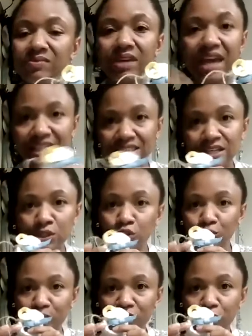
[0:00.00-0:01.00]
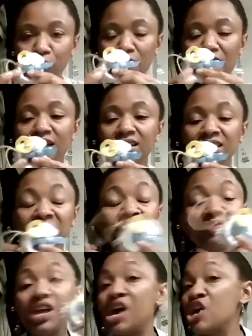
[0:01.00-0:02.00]
add a little bit of variety.
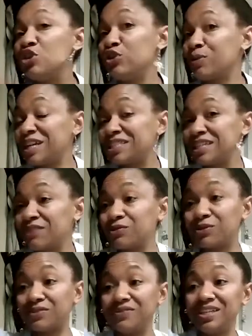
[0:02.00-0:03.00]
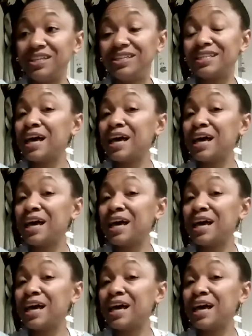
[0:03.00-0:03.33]
You can make several of these.